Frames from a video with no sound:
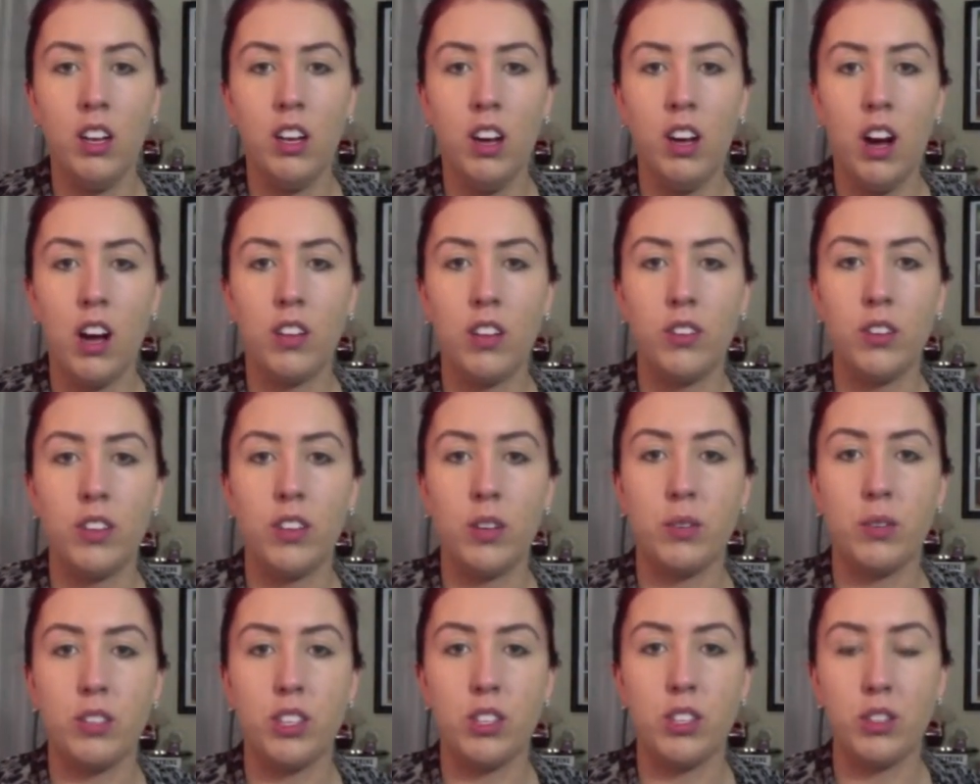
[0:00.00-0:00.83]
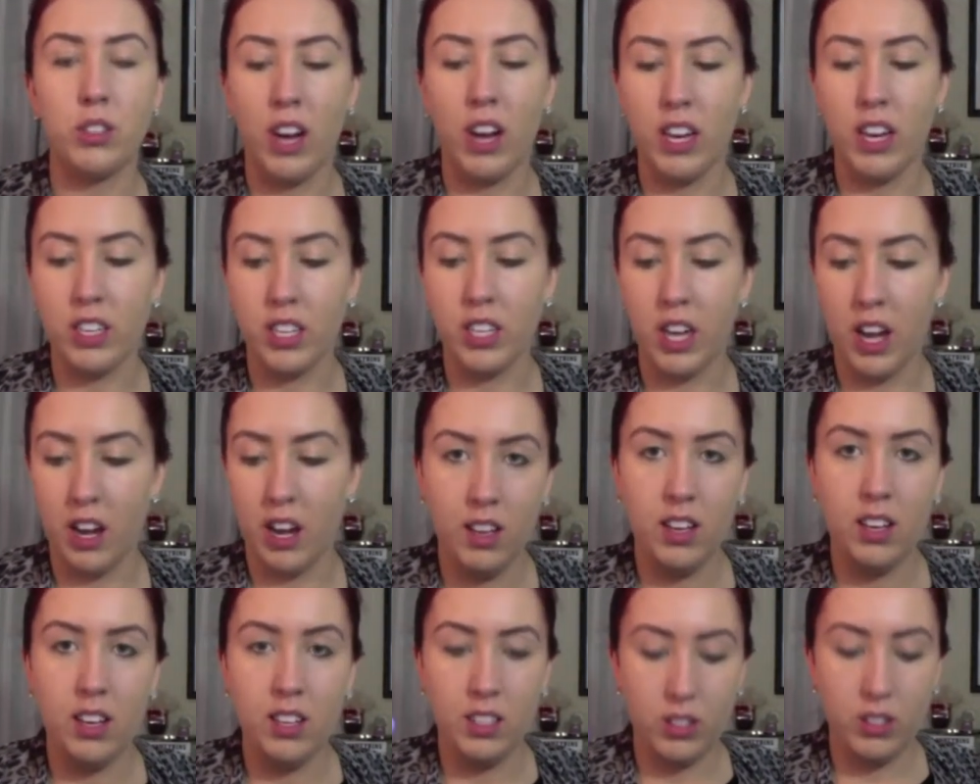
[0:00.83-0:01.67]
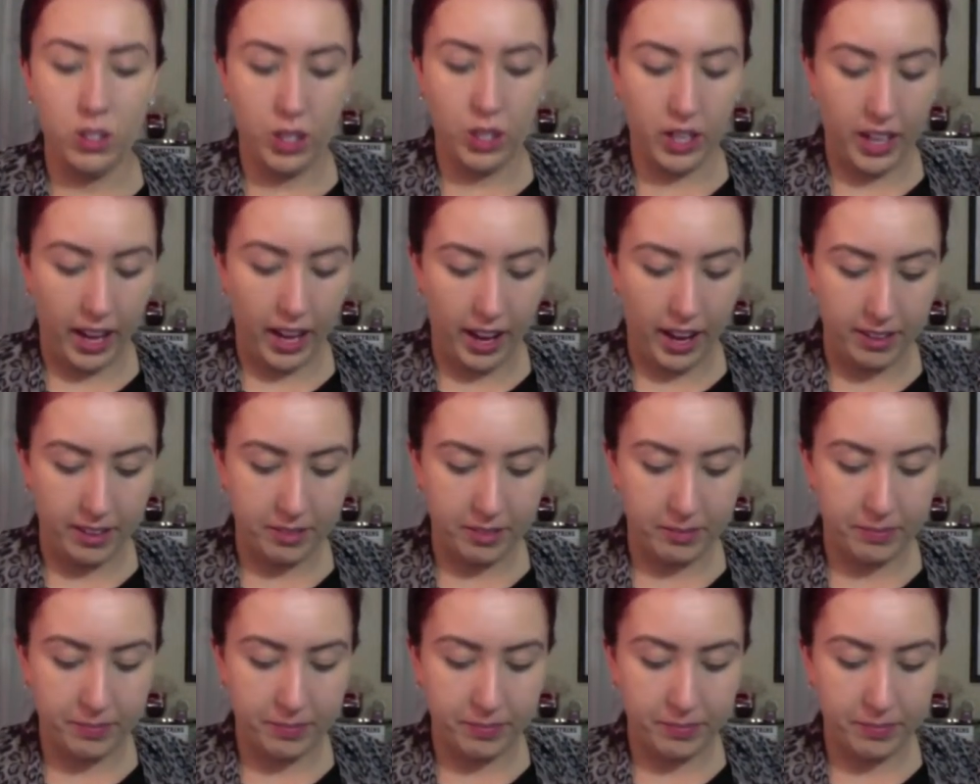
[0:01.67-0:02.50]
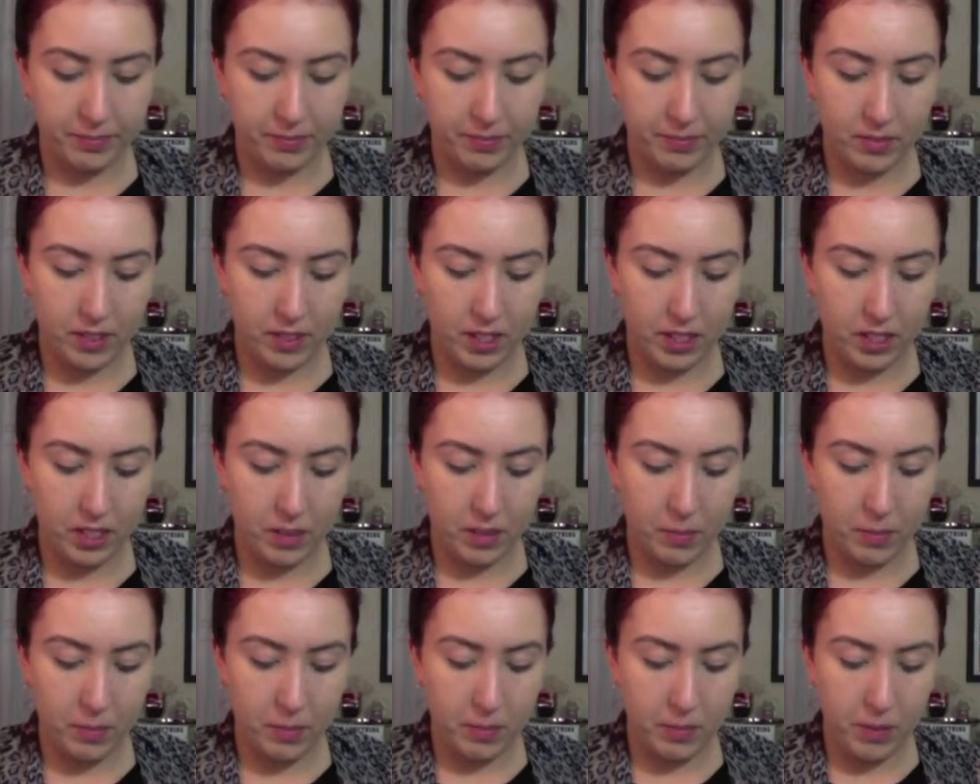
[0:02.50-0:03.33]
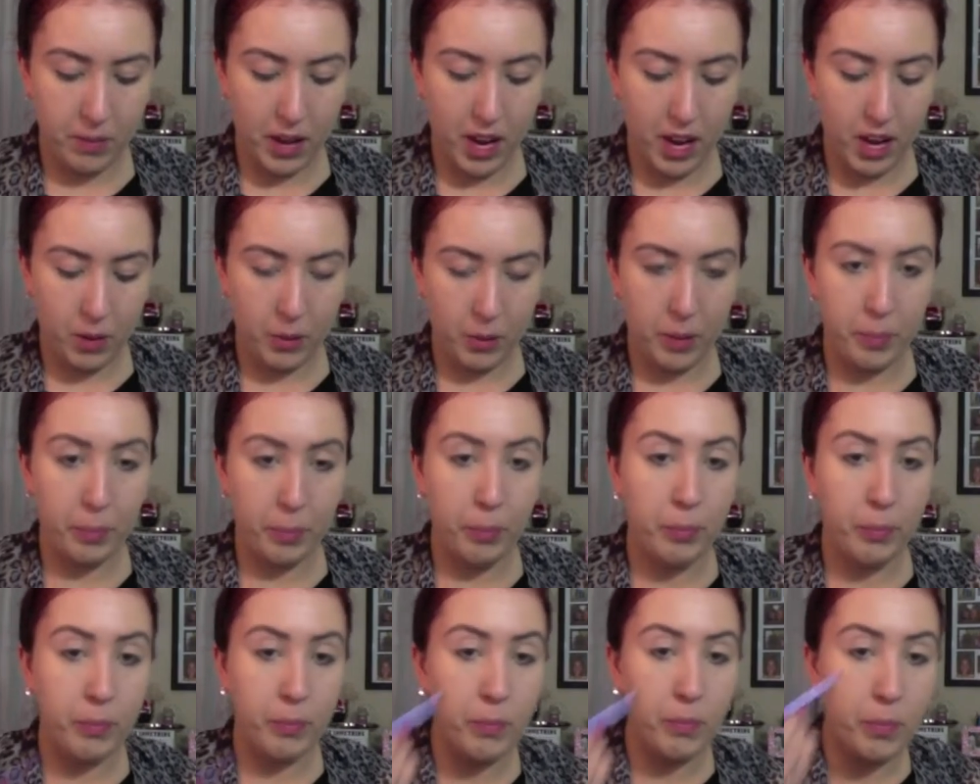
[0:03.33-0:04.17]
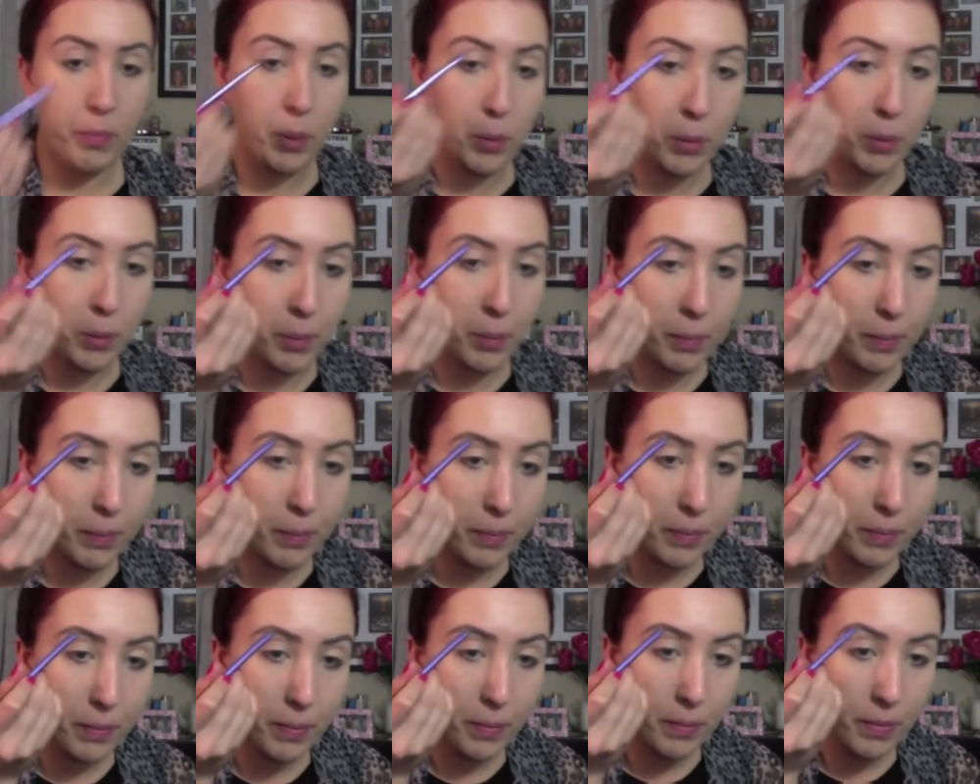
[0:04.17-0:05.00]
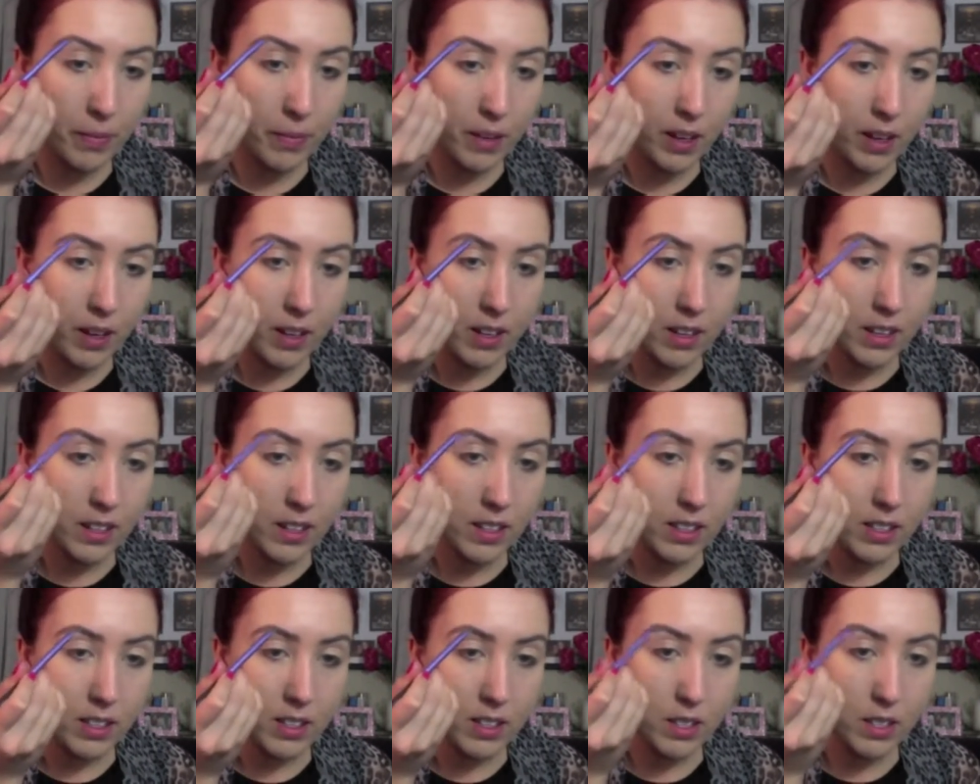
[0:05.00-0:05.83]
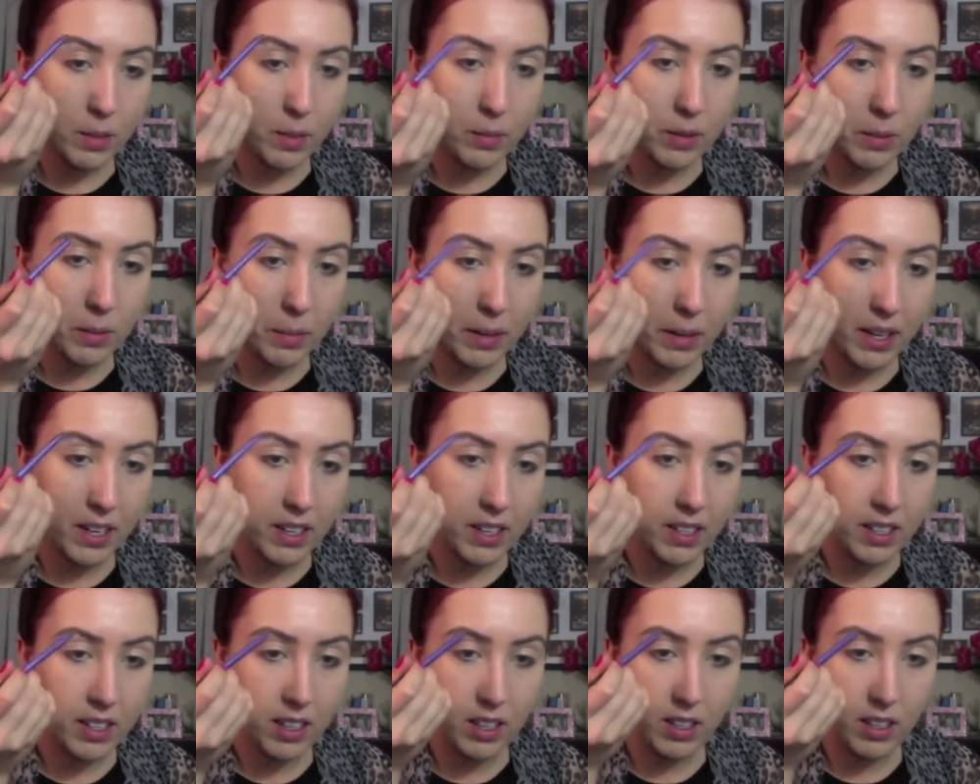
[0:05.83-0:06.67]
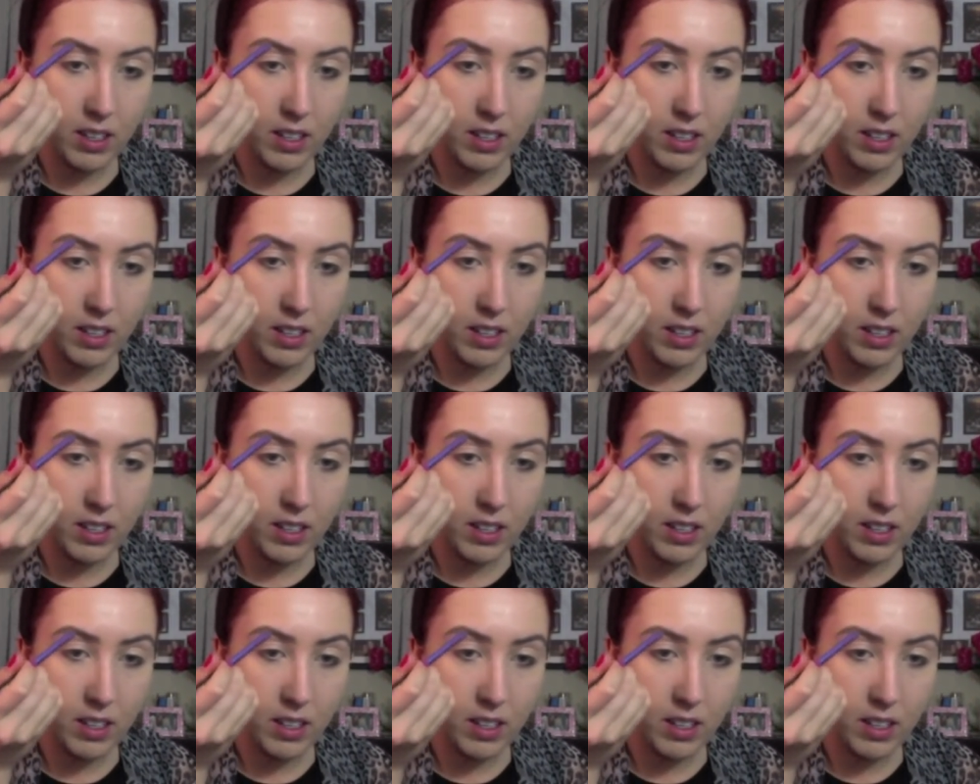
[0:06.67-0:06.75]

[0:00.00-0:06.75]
I thought there was a scratch in it. It's okay. My heart went boom. Jumped a beat, it did.